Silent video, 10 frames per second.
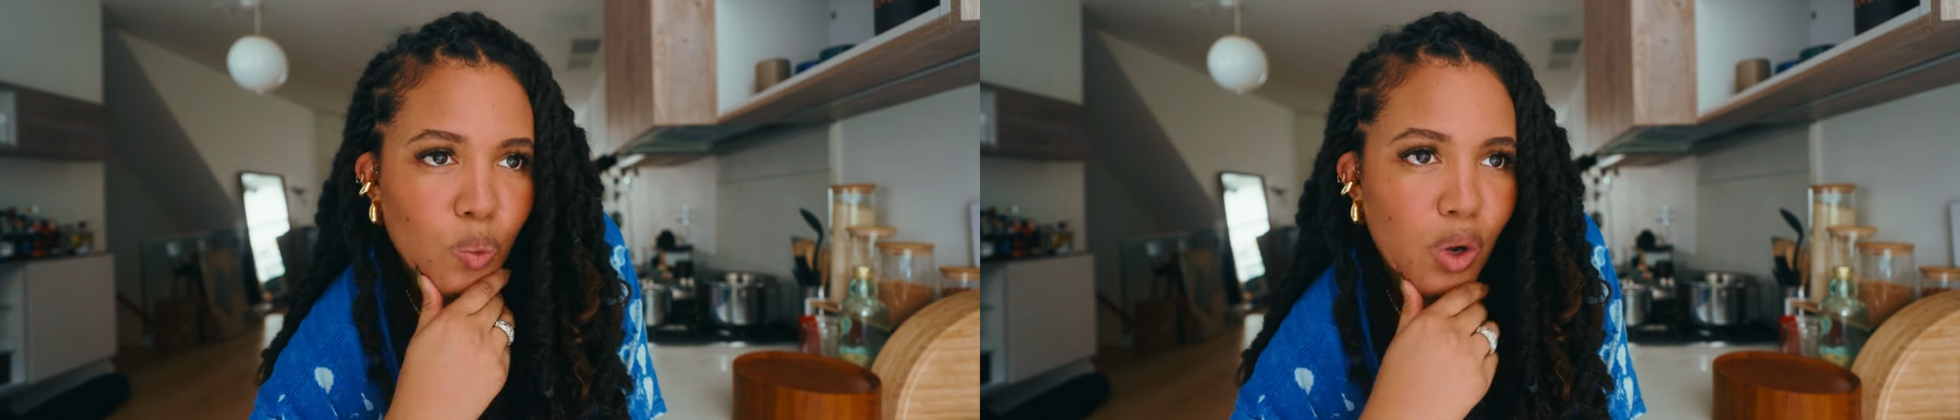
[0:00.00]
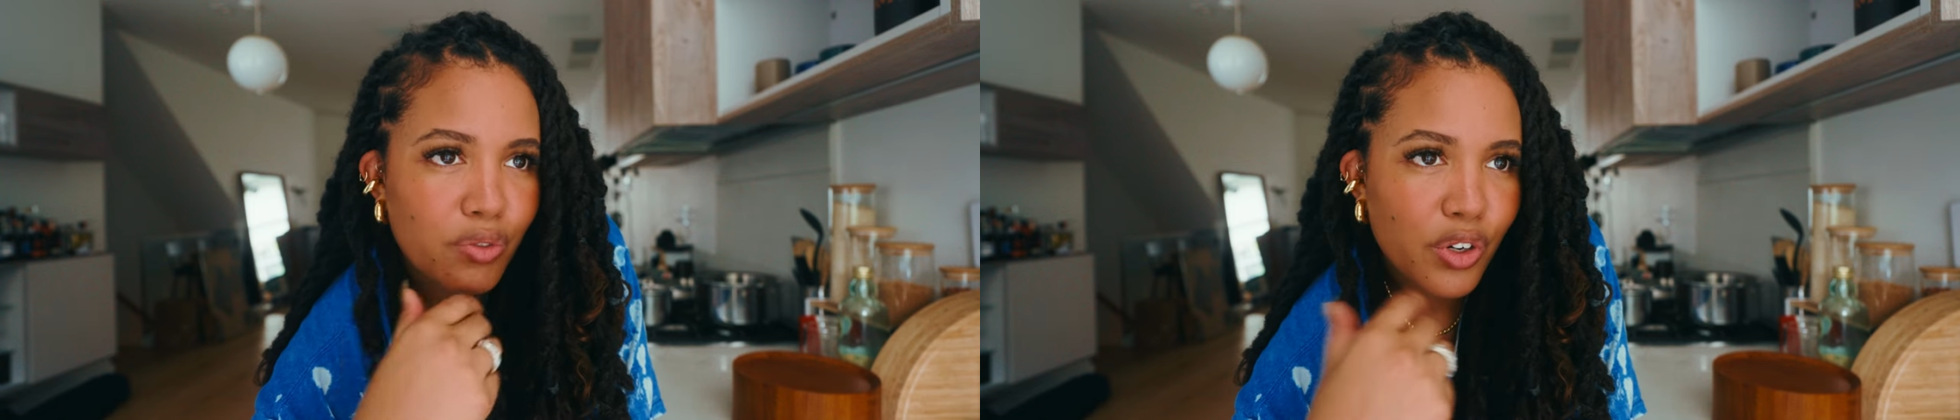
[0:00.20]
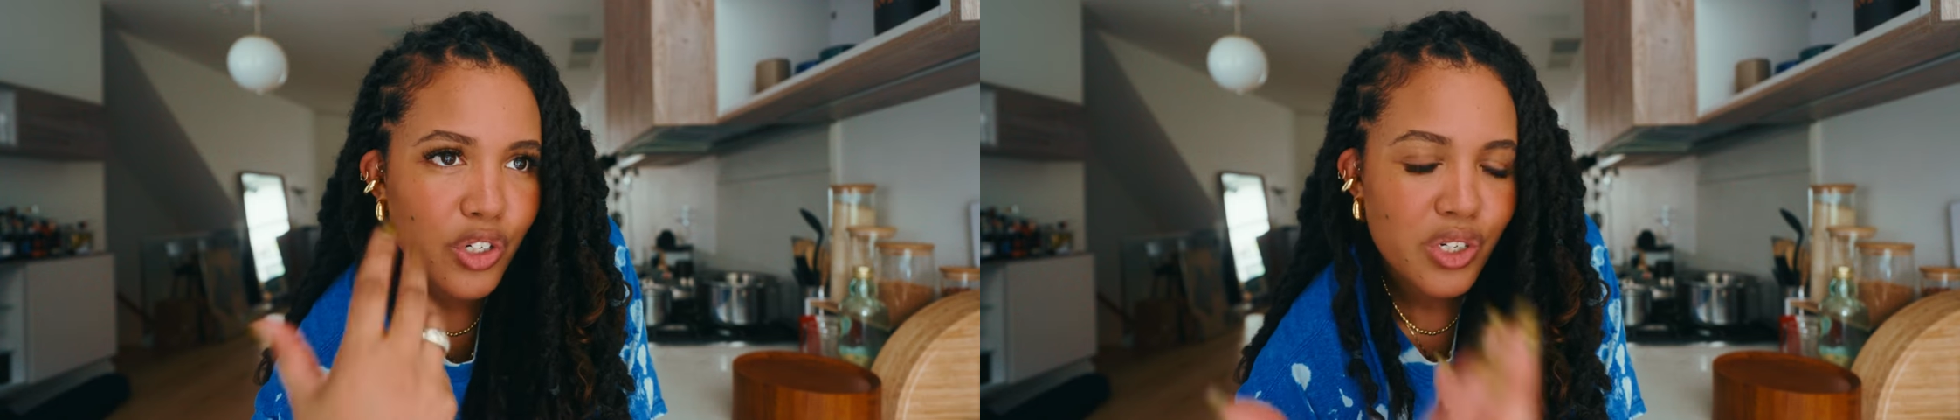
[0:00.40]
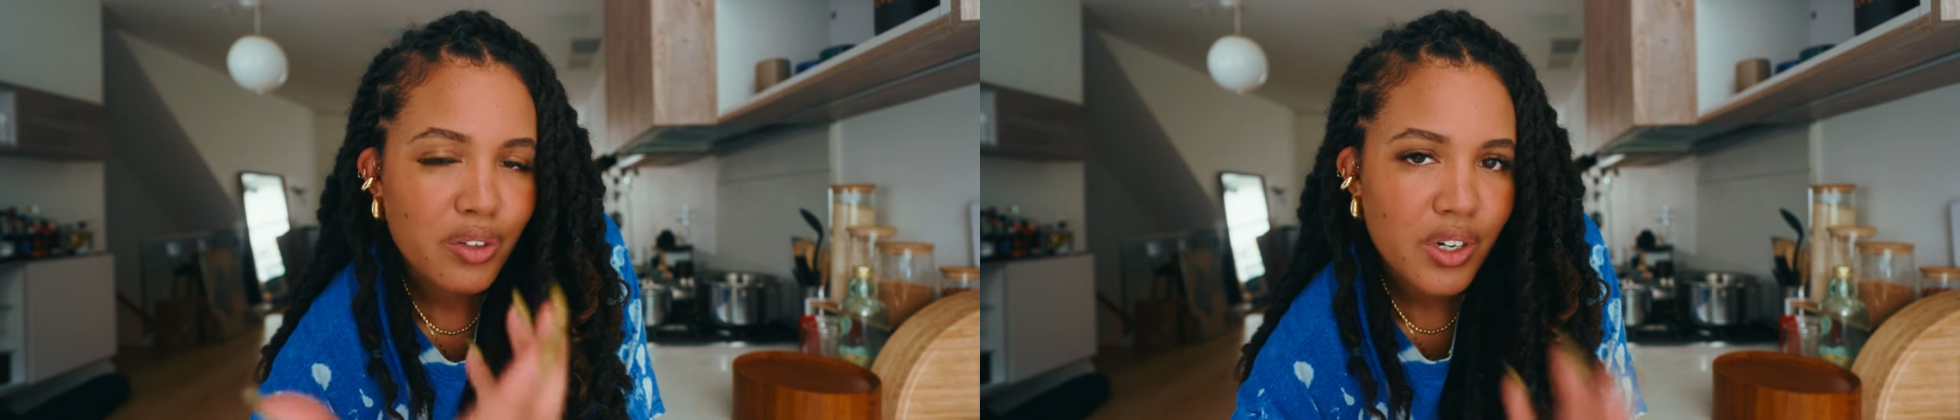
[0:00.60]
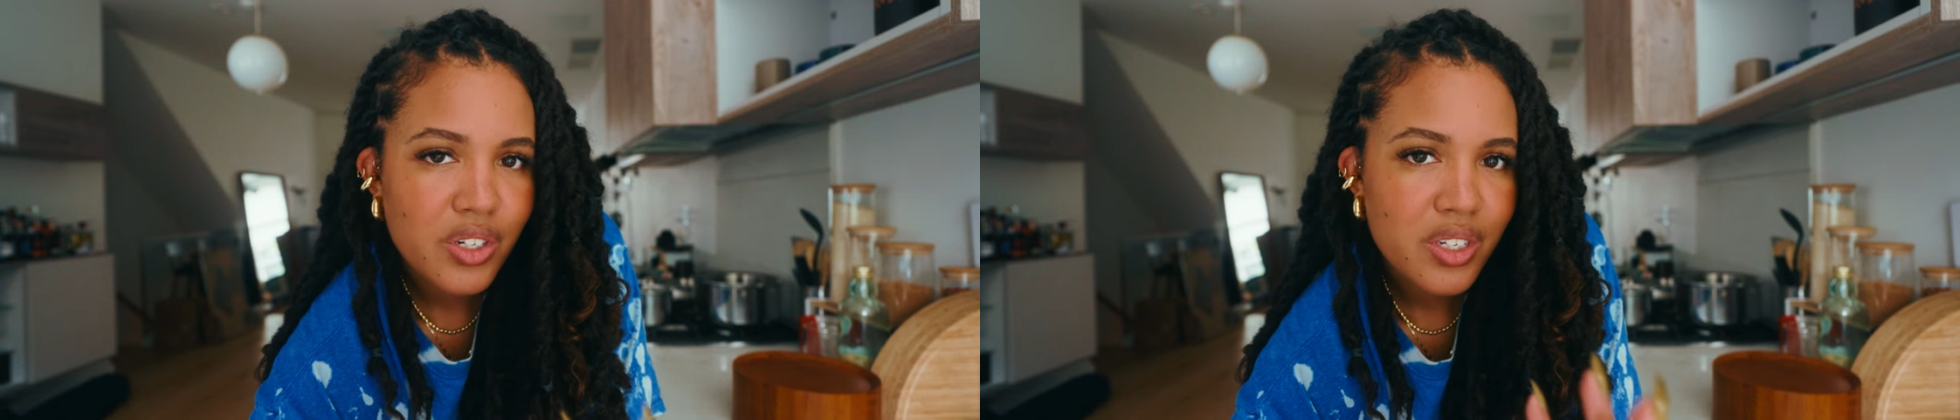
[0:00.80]
What version
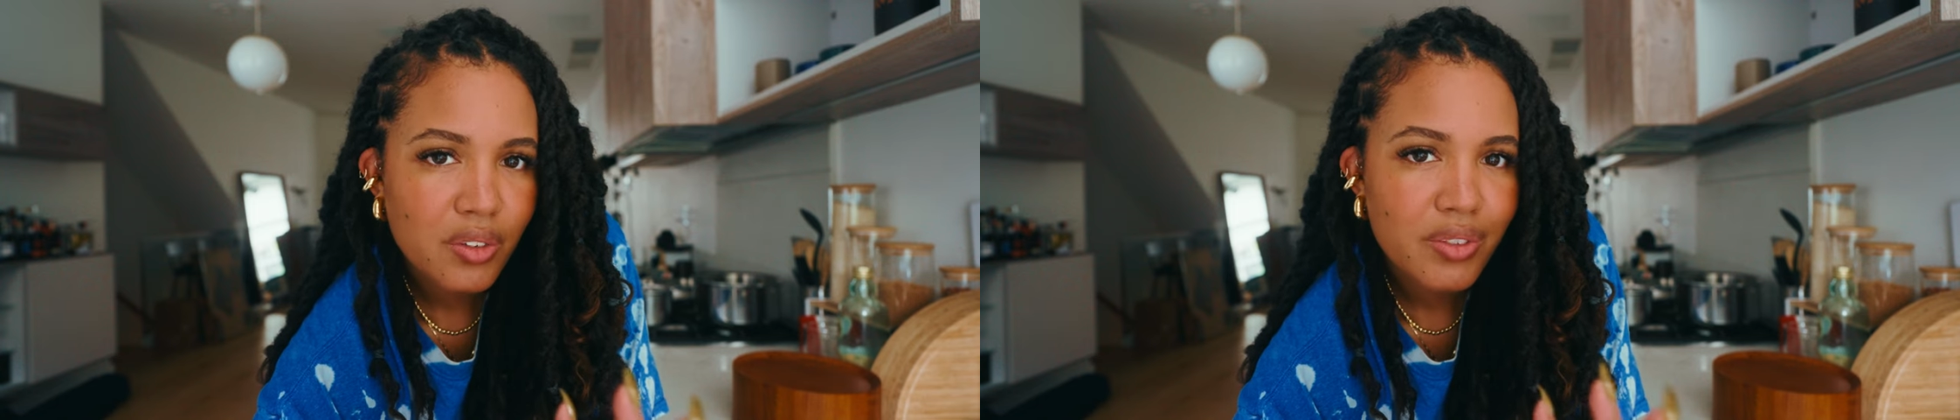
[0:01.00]
of ourself